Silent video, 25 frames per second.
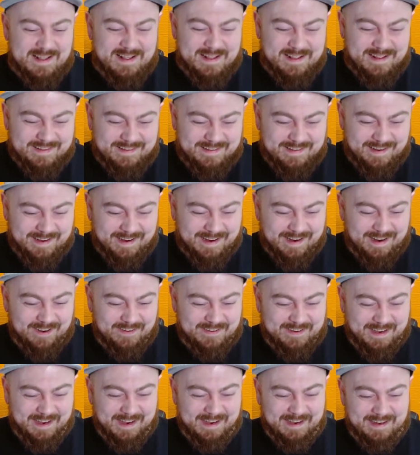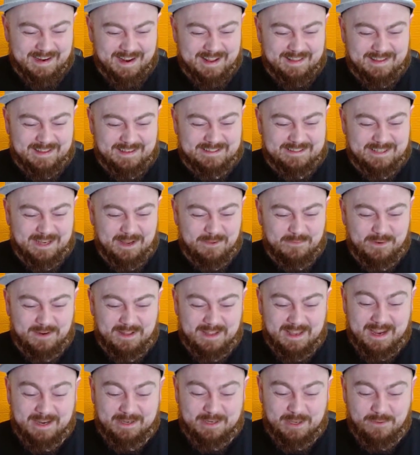yeah, okay, yeah, that's
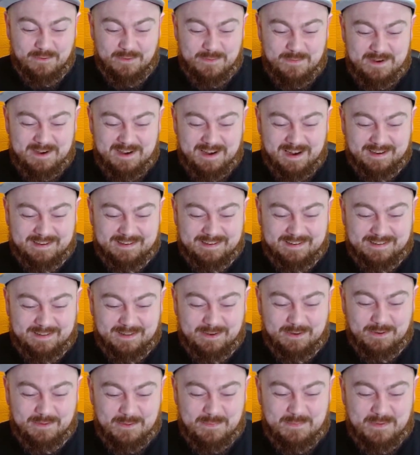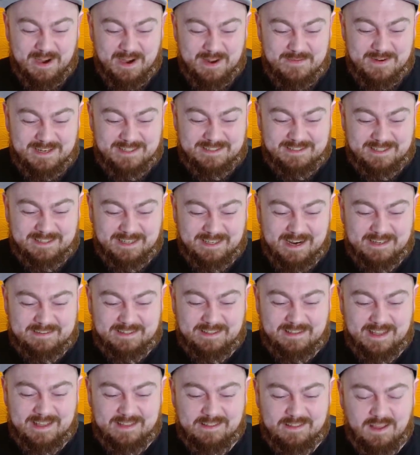definitely a government. The Prime Minister
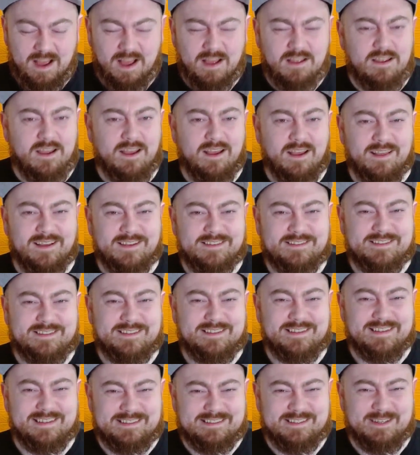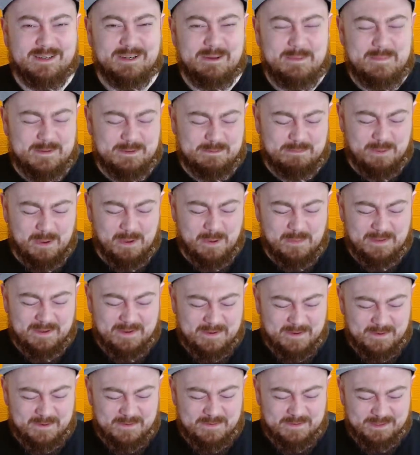acting like that. Yeah, that's good. That's going to boost public
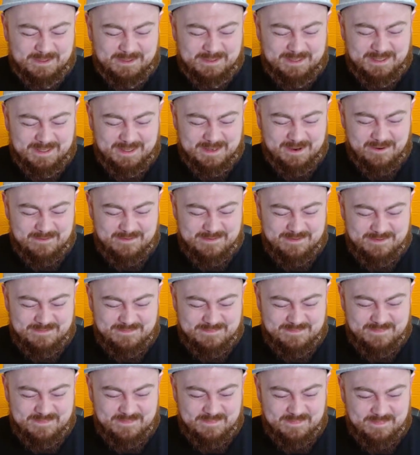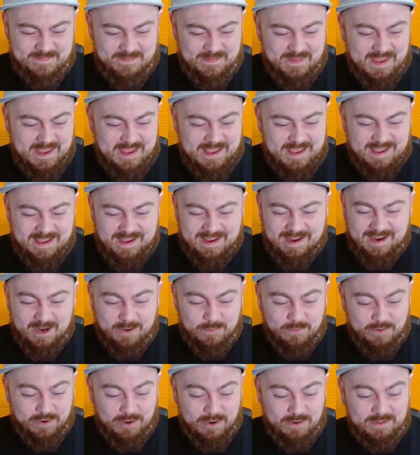confidence in the government.
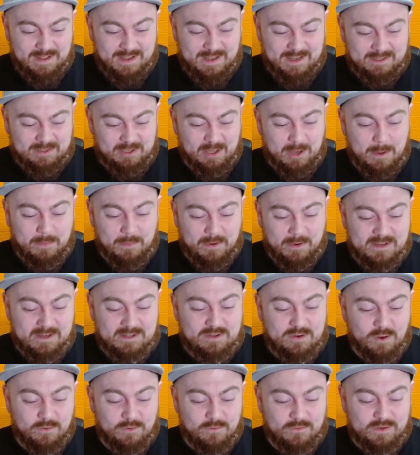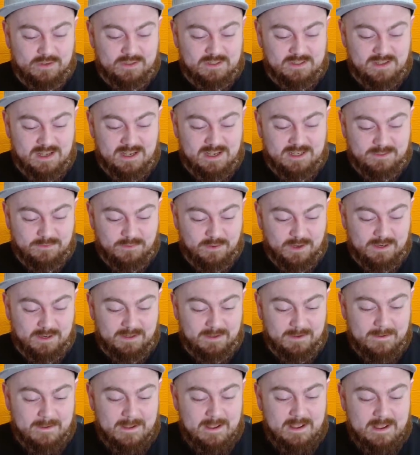Were outlined at a press conference last
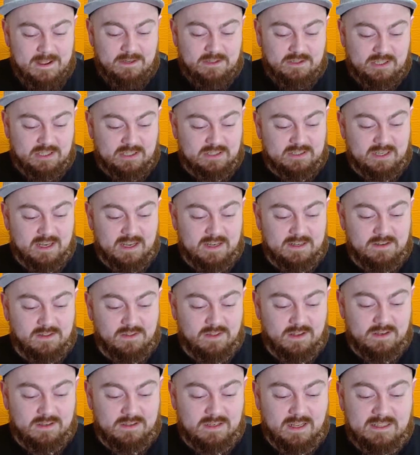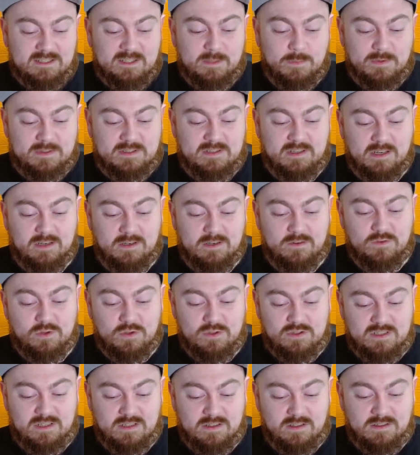Friday. She said that 90% of
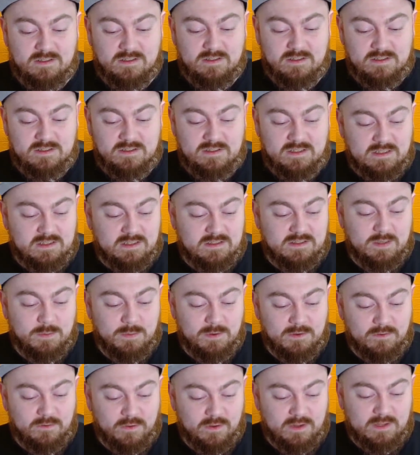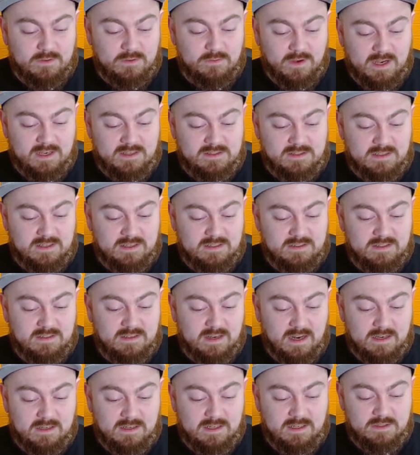New Zealanders needed to be fully vaccinated
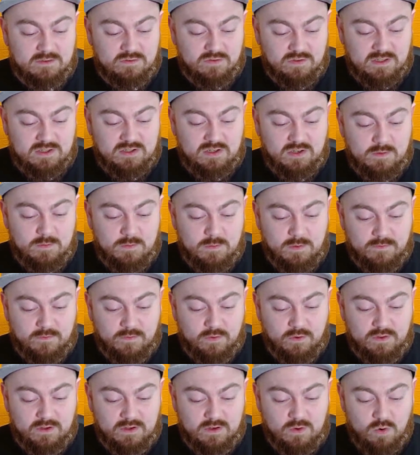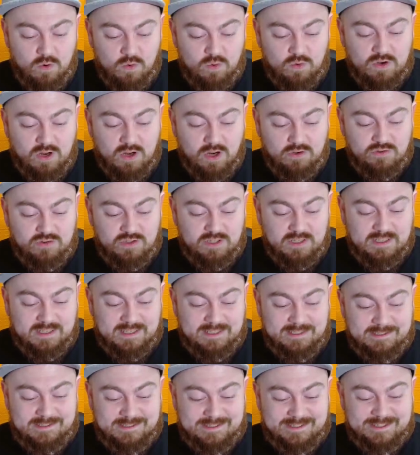in each region before the whole country
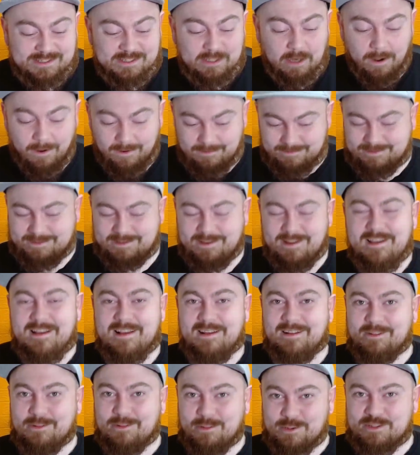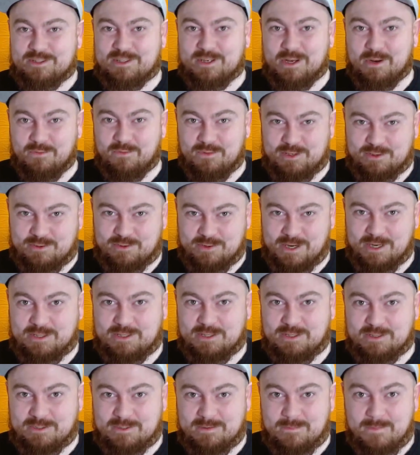can start loosening
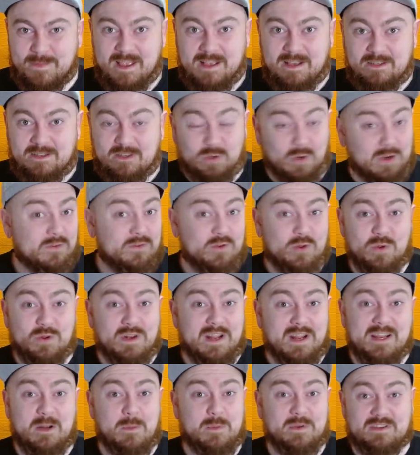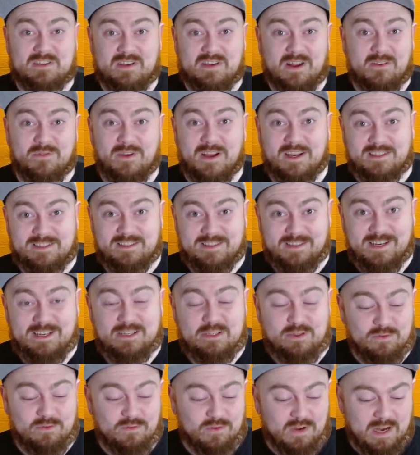restrictions. So even though 90%
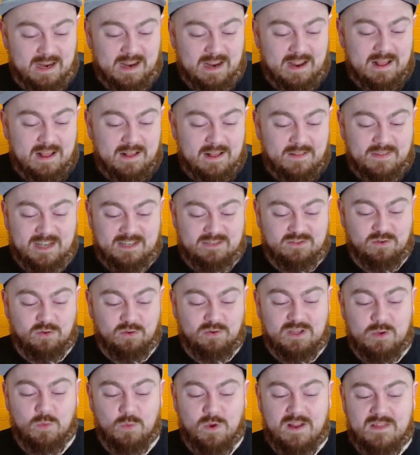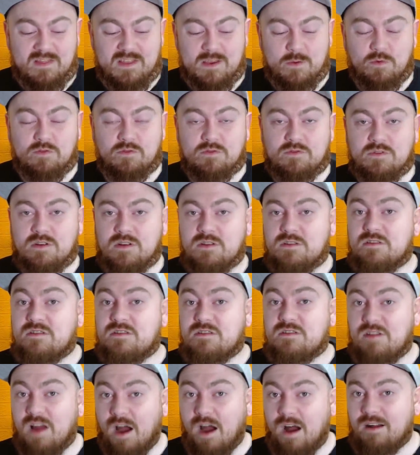vaccination rate, that's only when they will
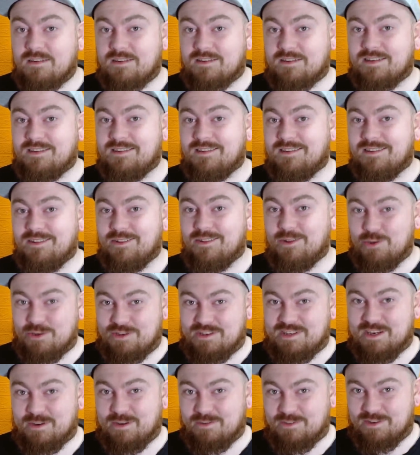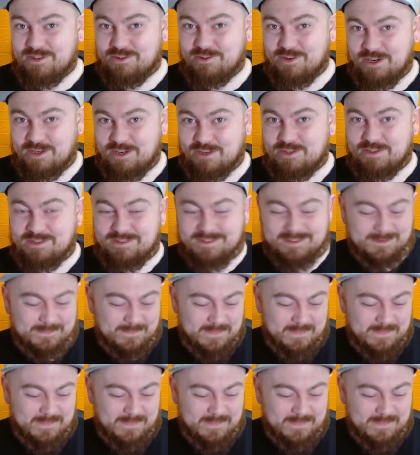start loosening restrictions.